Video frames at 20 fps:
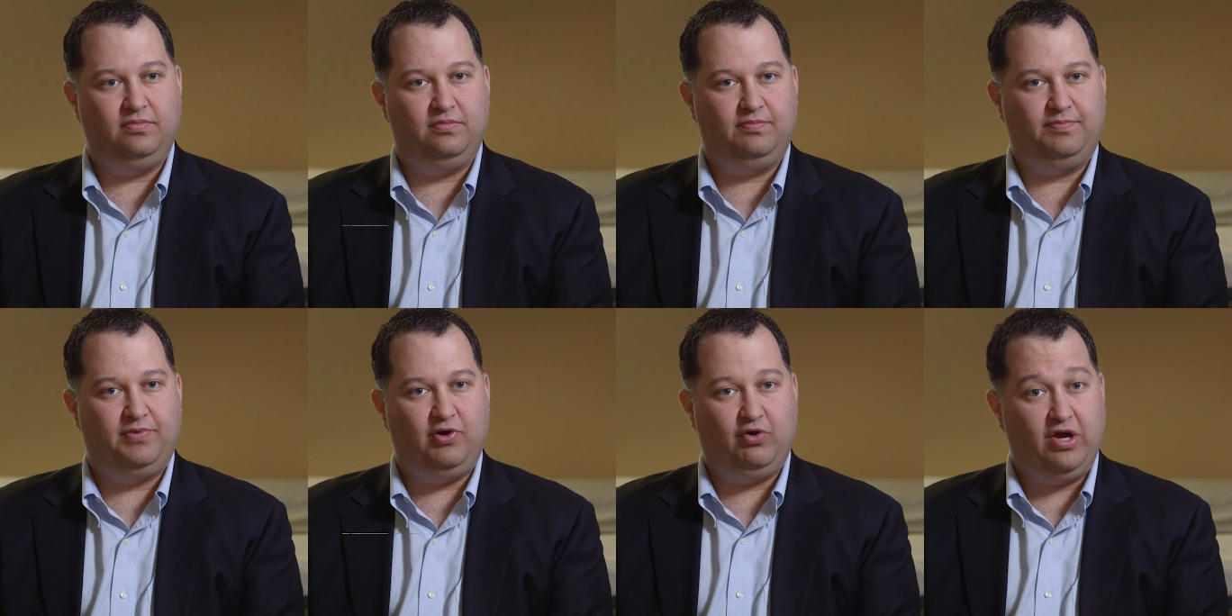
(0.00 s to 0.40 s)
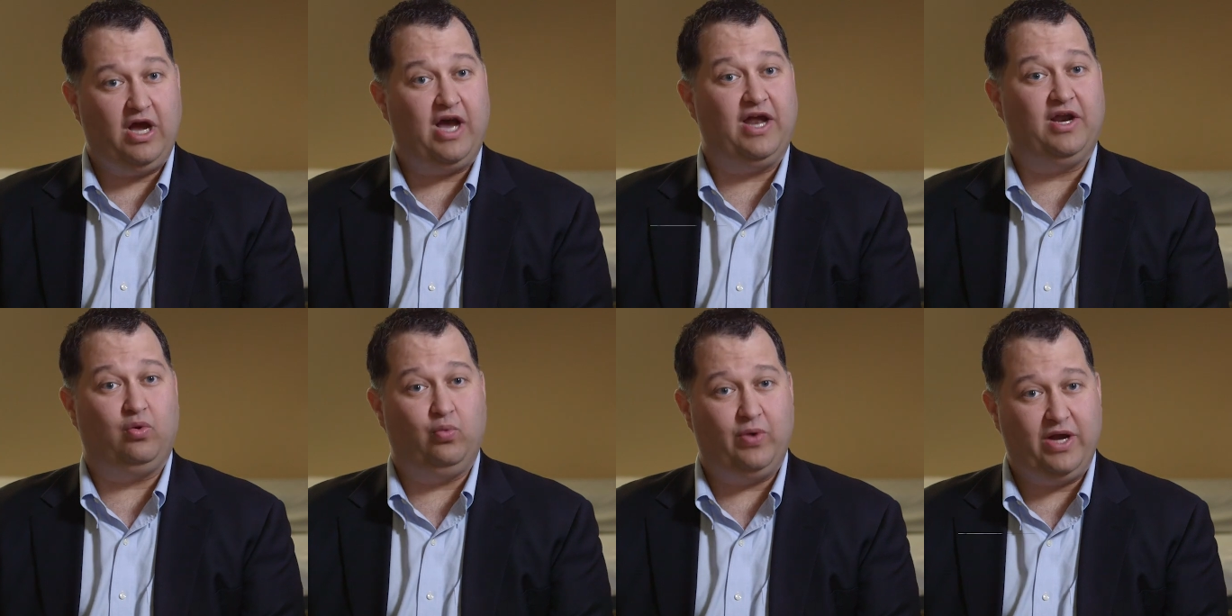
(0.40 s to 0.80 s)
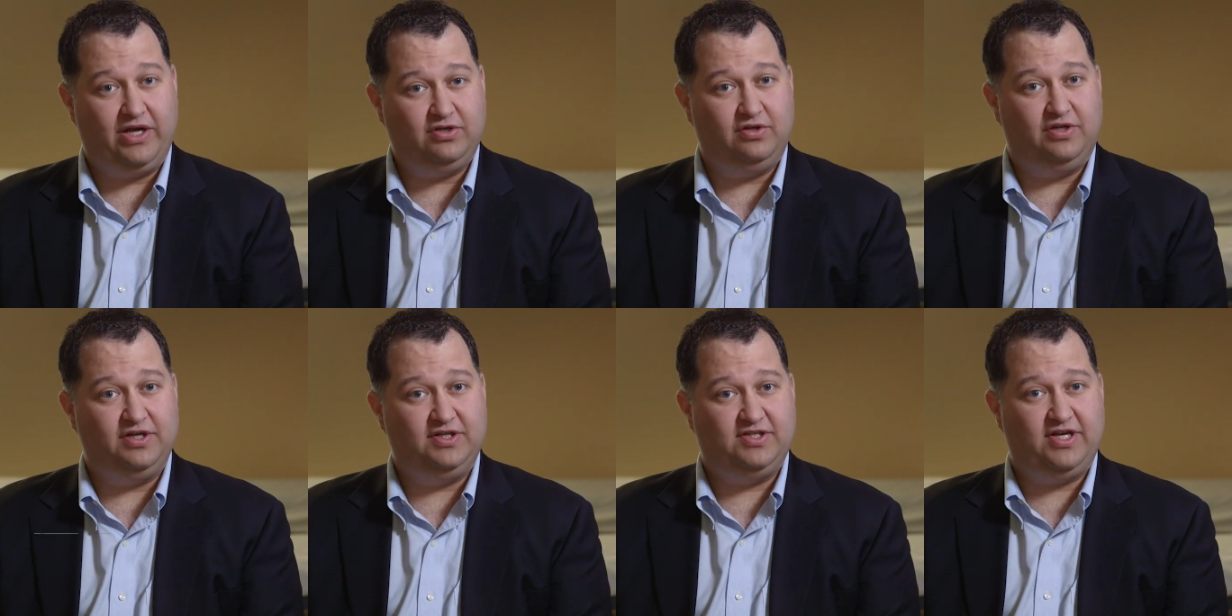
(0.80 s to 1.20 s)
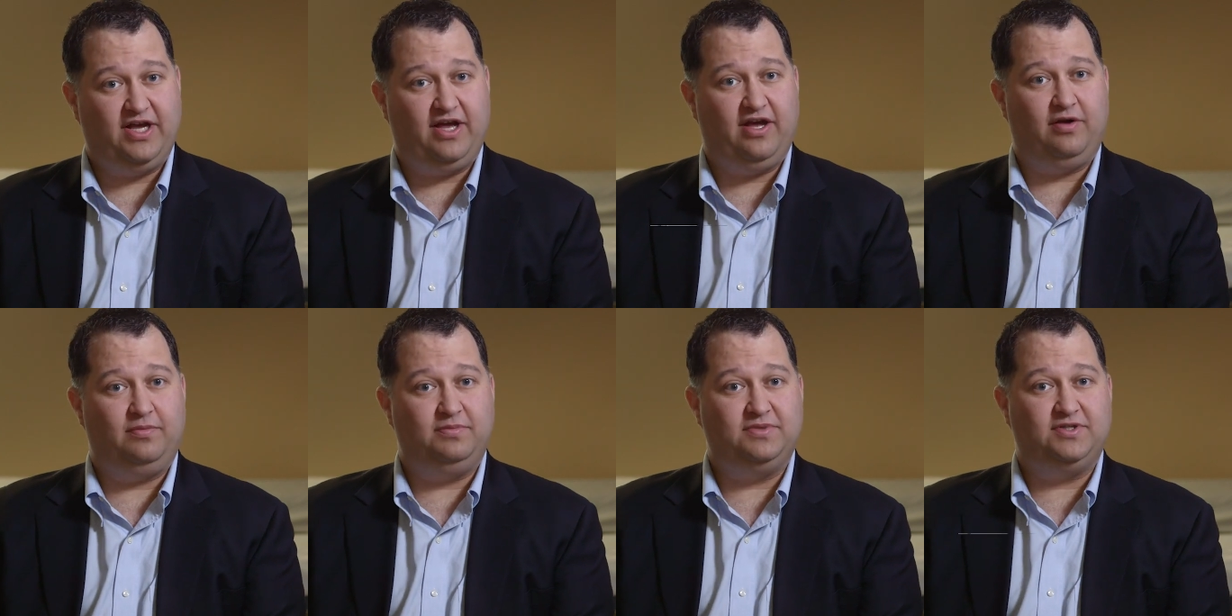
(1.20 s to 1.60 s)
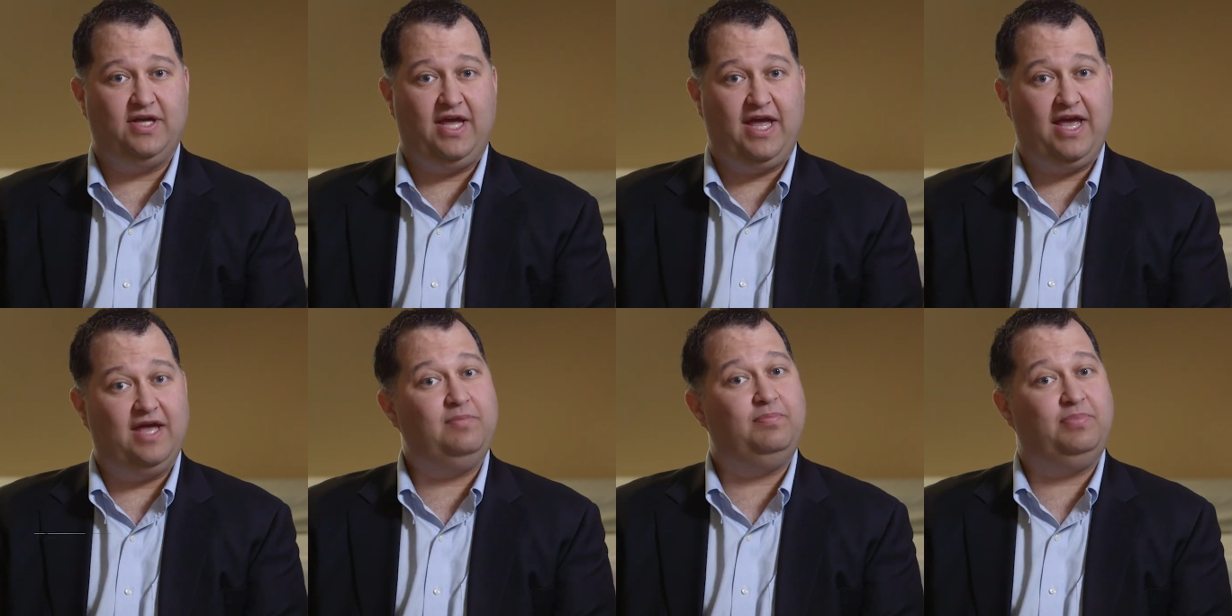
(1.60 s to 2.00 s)
periodic rectal exams,
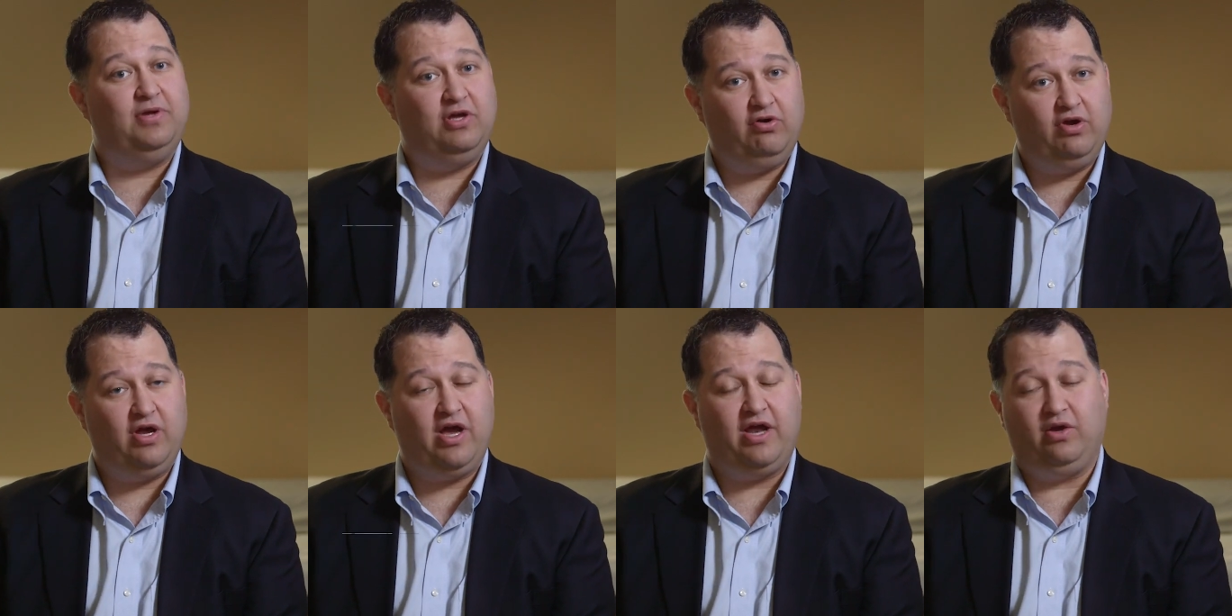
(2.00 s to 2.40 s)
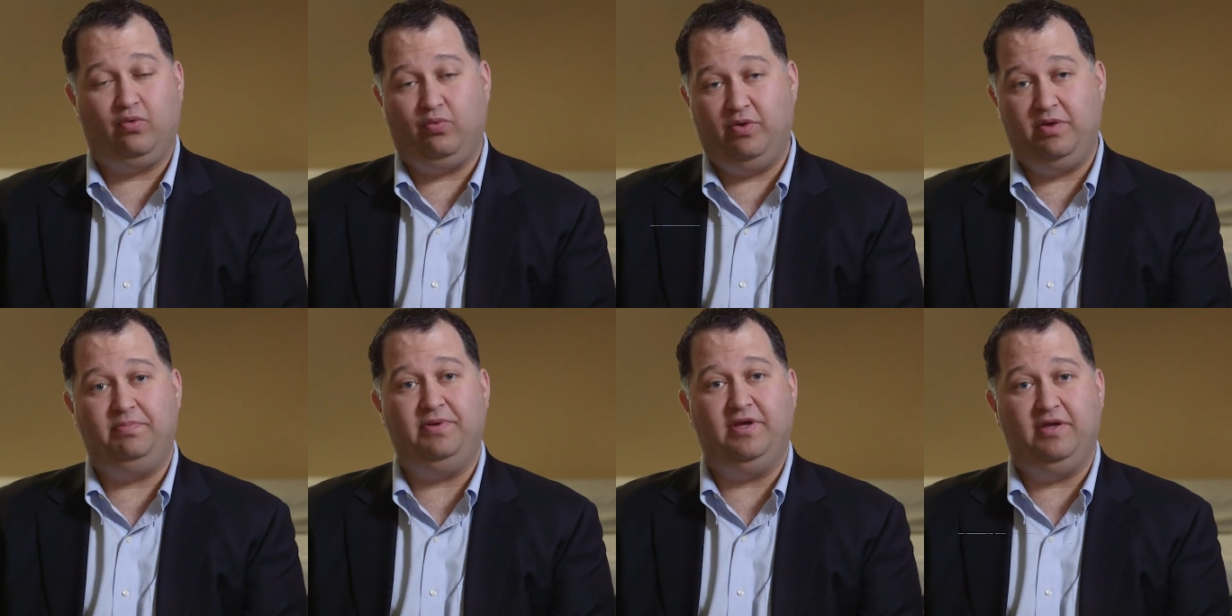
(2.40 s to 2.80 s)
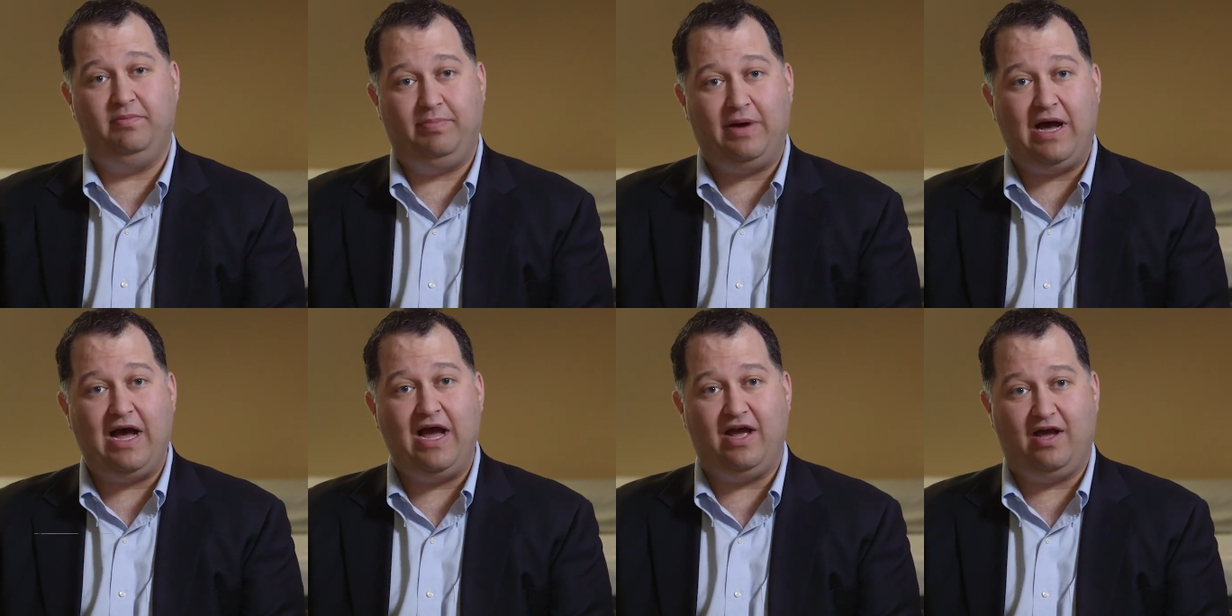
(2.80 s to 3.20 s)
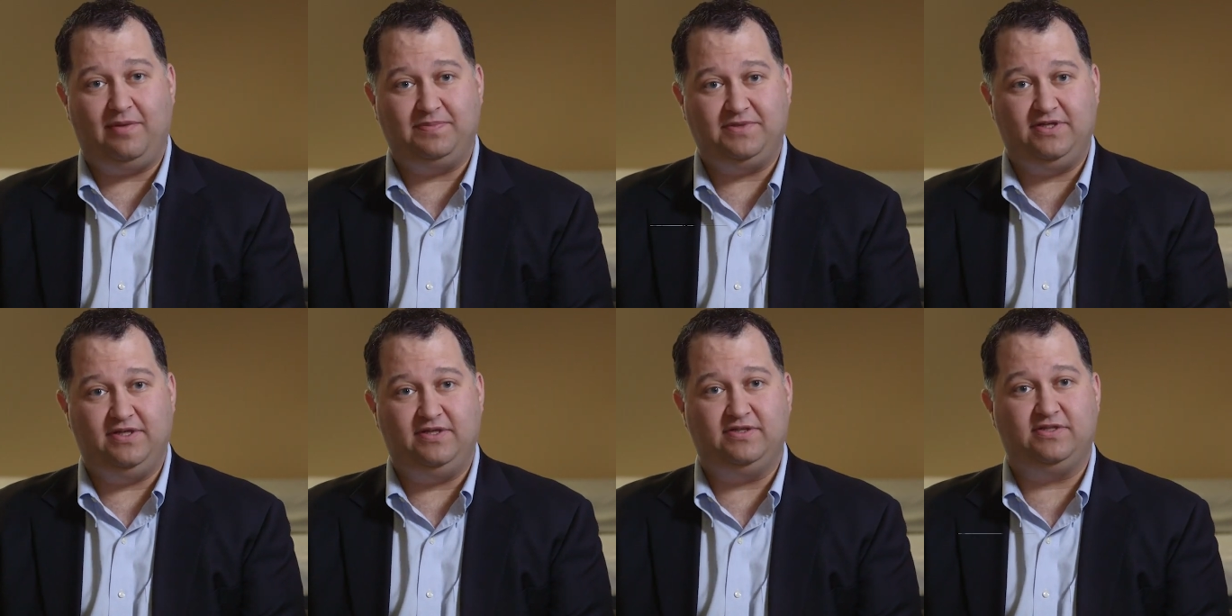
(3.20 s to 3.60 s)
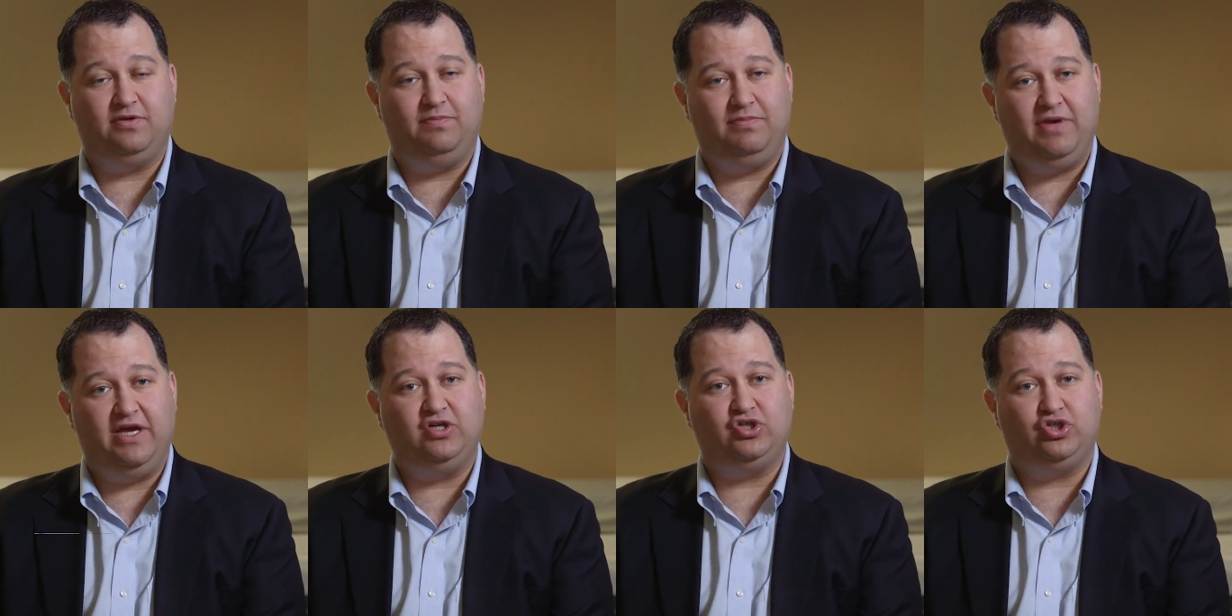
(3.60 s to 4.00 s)
and periodic repeat biopsies to
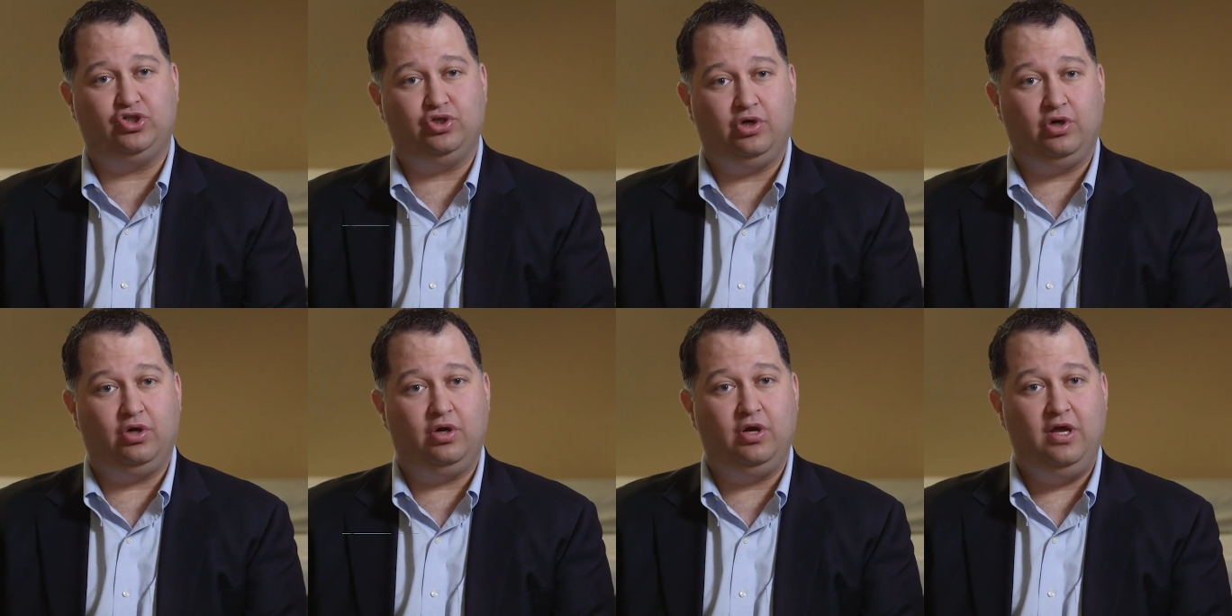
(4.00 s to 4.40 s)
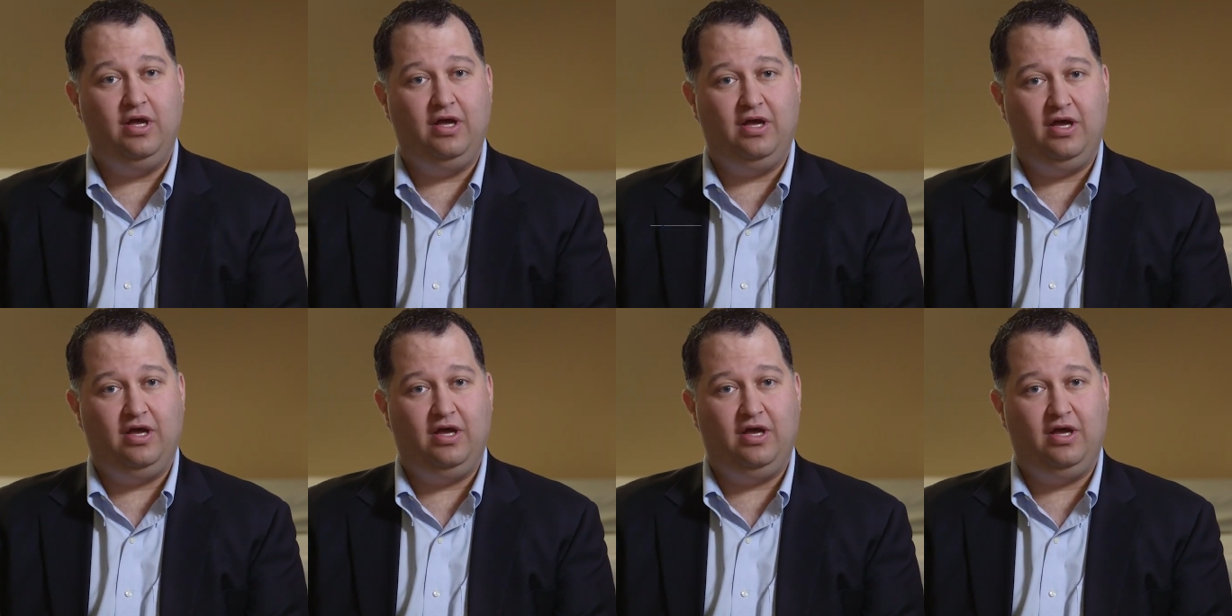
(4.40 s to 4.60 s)
make sure